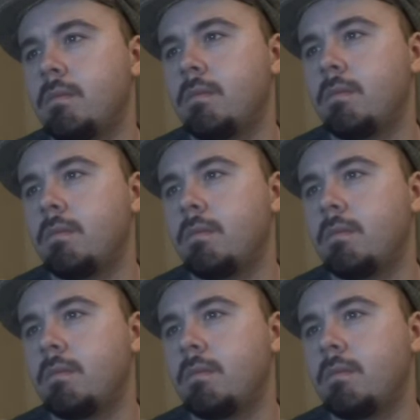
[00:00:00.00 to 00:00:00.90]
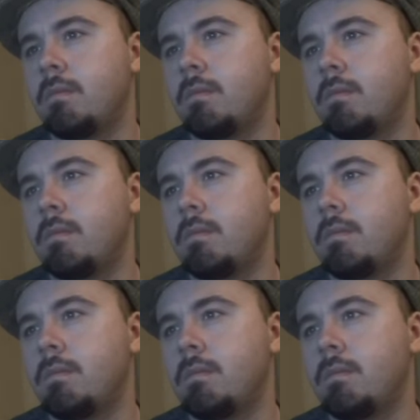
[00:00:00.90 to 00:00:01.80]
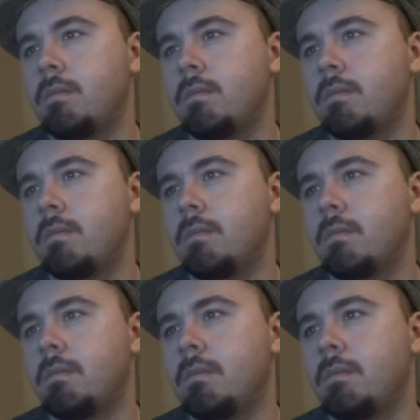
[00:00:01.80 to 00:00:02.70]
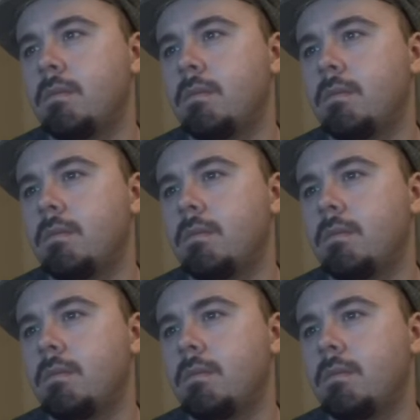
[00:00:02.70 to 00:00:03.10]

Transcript: (no one is talking)